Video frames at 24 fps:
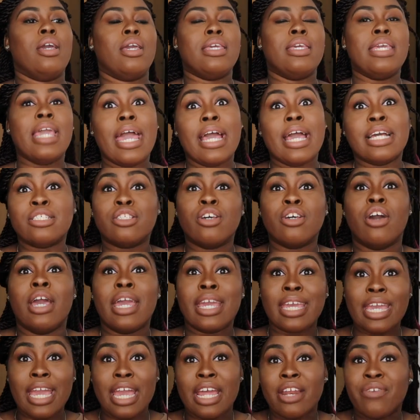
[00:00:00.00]
yeah, so
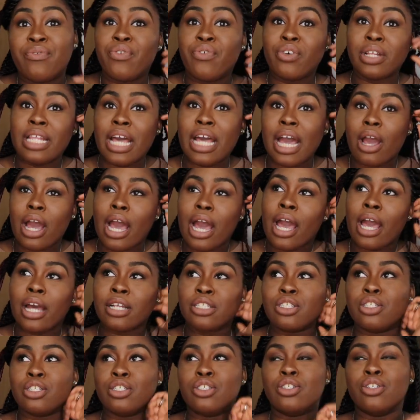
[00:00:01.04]
again, for that I
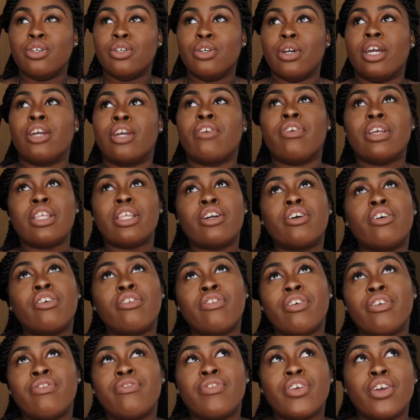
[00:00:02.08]
had to do a critical
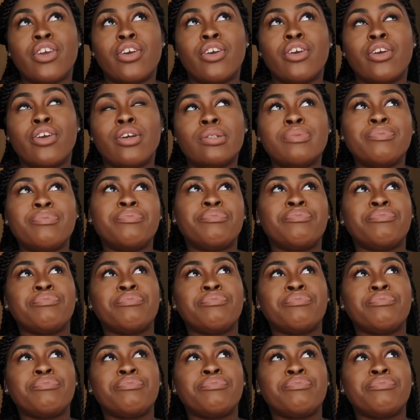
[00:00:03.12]
review,